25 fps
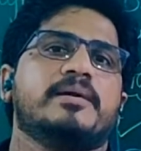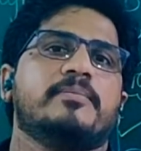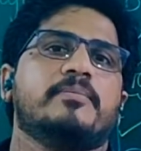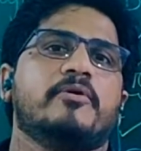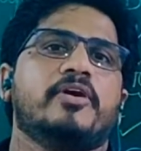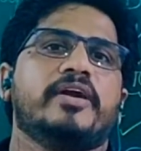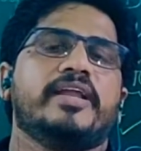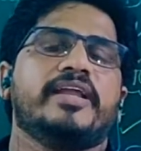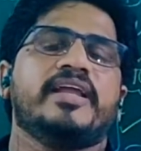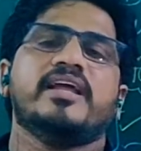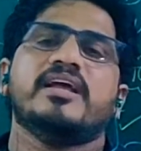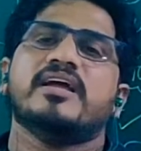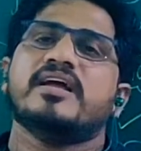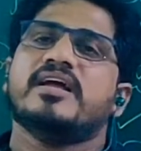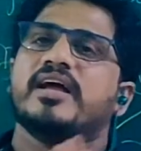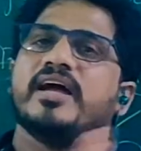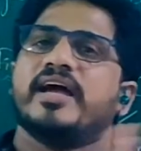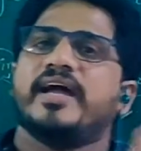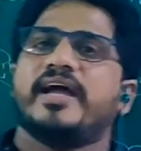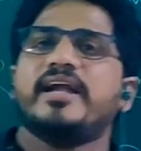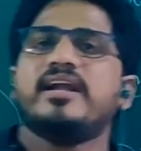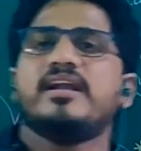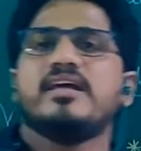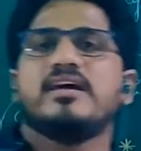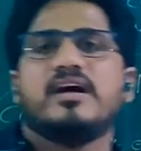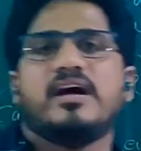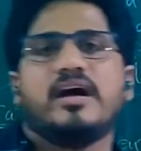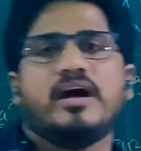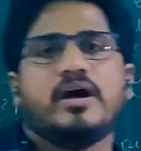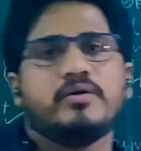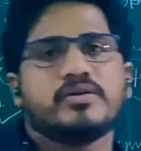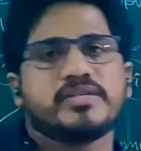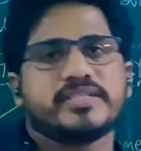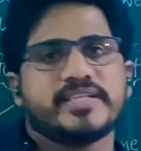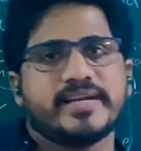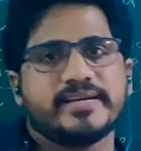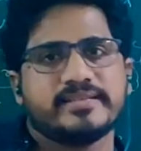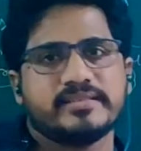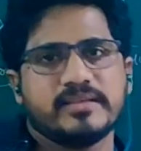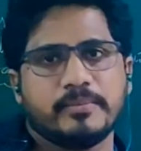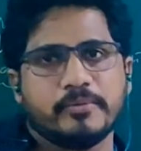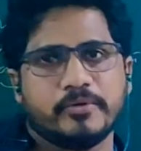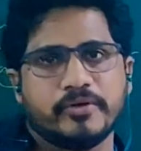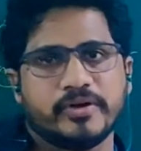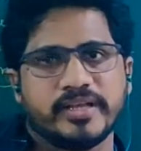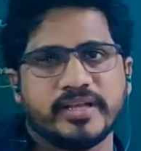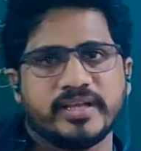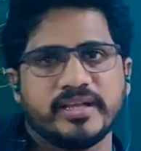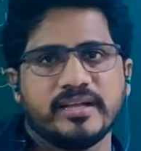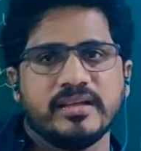the body and outside the
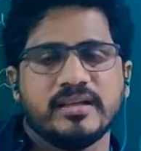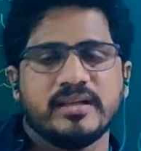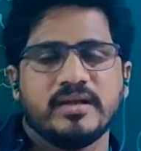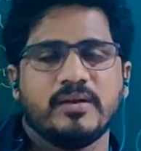body.